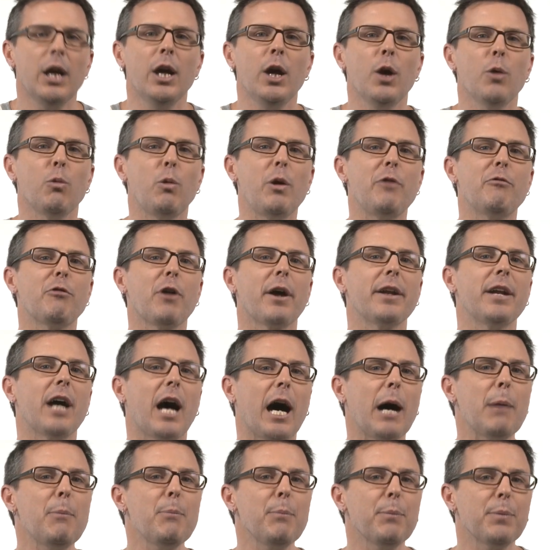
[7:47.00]
We run
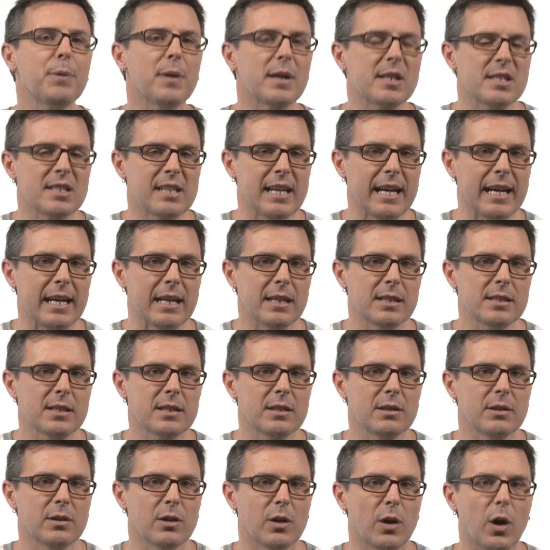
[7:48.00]
up the stairs,
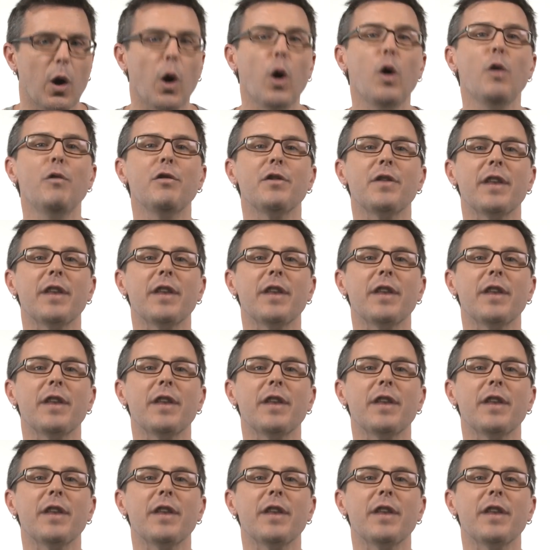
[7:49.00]
over